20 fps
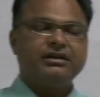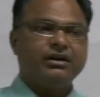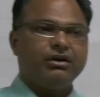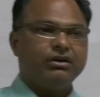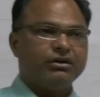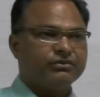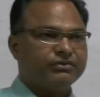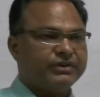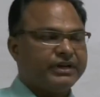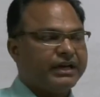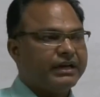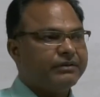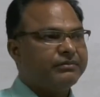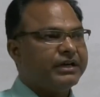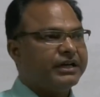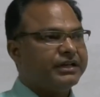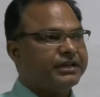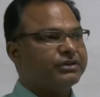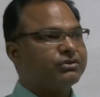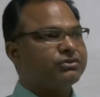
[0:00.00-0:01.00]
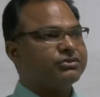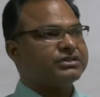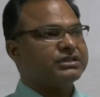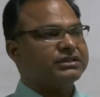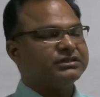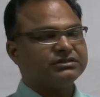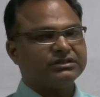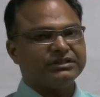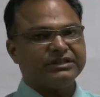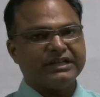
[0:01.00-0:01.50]
or we have any
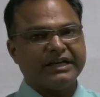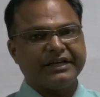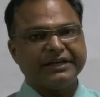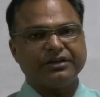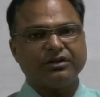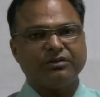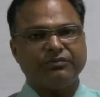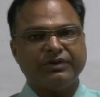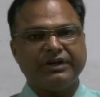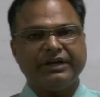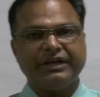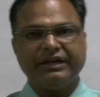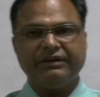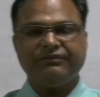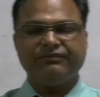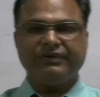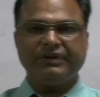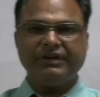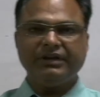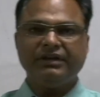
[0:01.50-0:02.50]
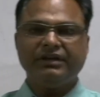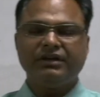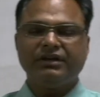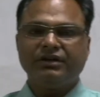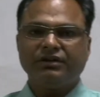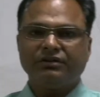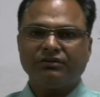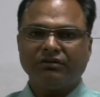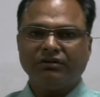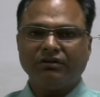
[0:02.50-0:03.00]
questions designing of a DFA,
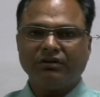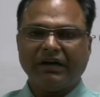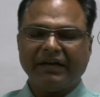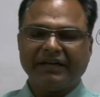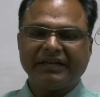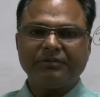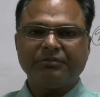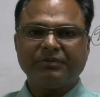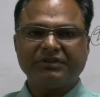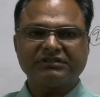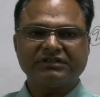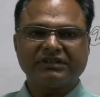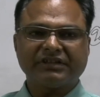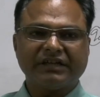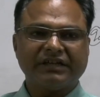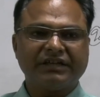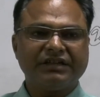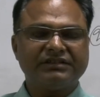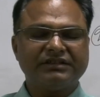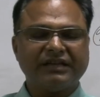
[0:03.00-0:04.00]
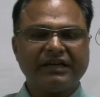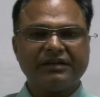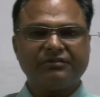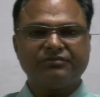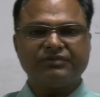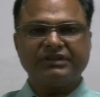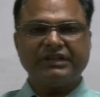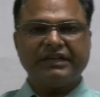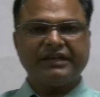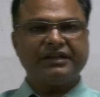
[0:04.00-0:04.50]
so any person can
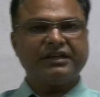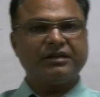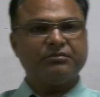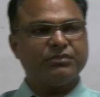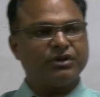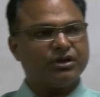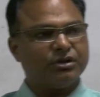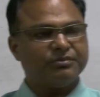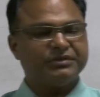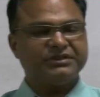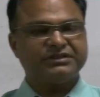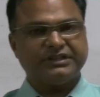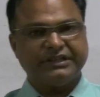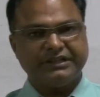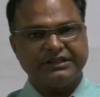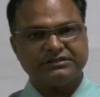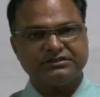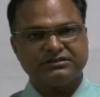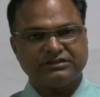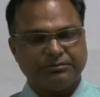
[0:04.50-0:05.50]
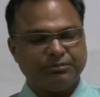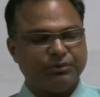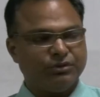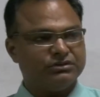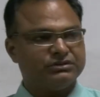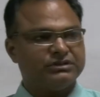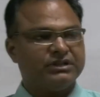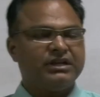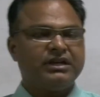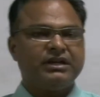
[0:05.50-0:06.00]
design with any number of states.
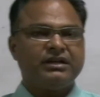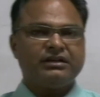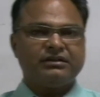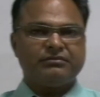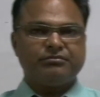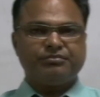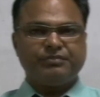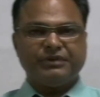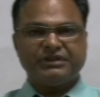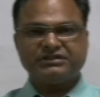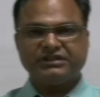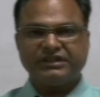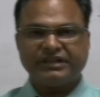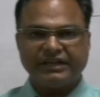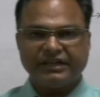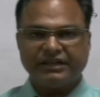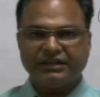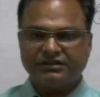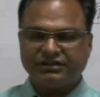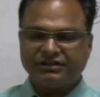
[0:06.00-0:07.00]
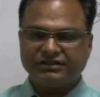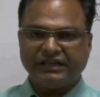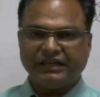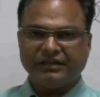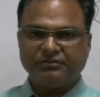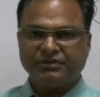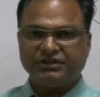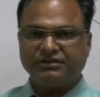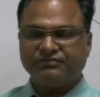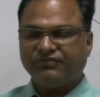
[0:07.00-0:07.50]
Suppose person A
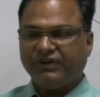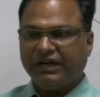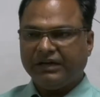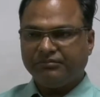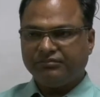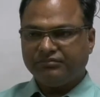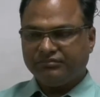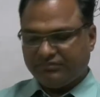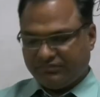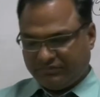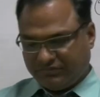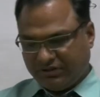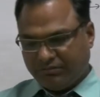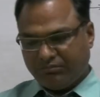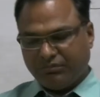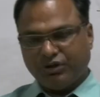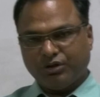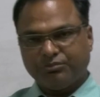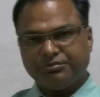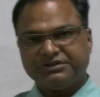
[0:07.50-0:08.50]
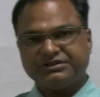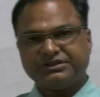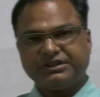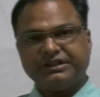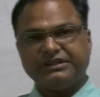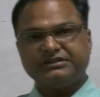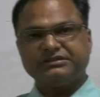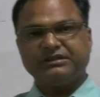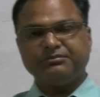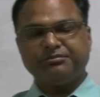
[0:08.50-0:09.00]
design with 5 number of
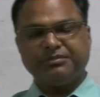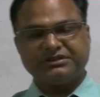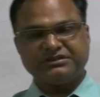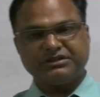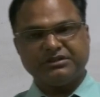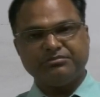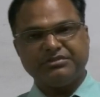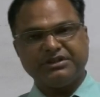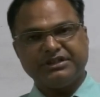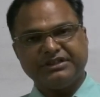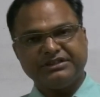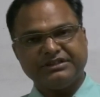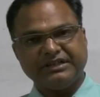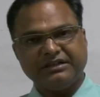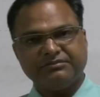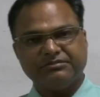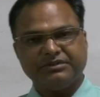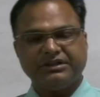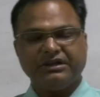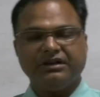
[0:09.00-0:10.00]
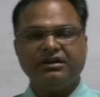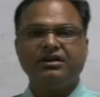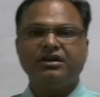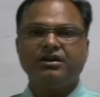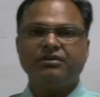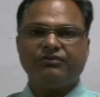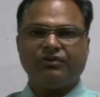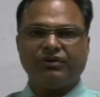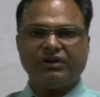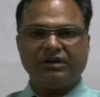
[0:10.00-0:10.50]
states and person B design with the
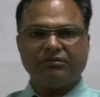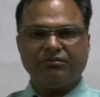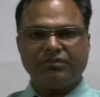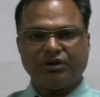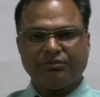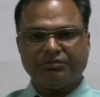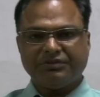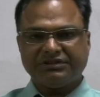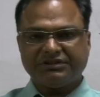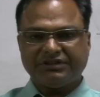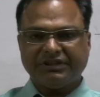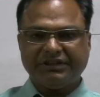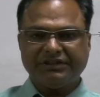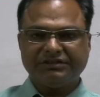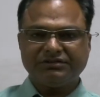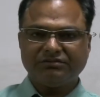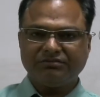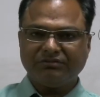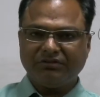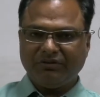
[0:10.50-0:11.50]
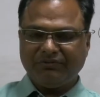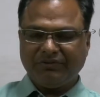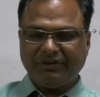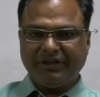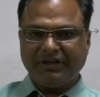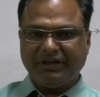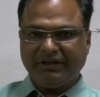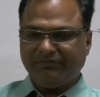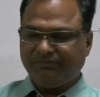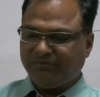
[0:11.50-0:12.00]
4 number of states of a
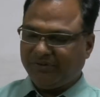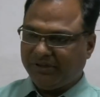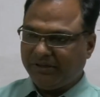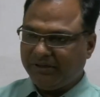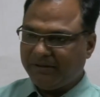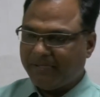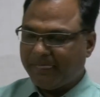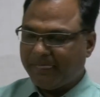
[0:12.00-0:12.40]
DFA.